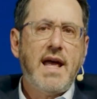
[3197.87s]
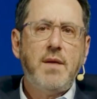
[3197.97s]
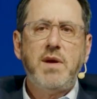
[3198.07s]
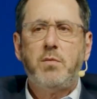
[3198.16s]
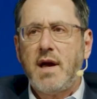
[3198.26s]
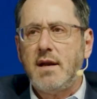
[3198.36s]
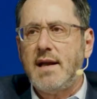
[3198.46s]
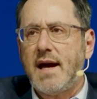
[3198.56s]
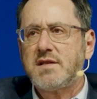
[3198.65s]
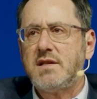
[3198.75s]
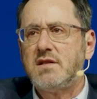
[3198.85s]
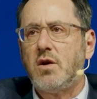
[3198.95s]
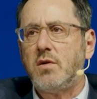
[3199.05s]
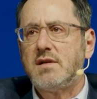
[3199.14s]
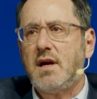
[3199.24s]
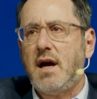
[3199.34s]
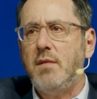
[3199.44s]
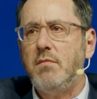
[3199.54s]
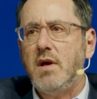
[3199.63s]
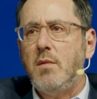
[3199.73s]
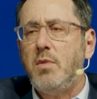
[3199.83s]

Hey, people get in accidents all the time.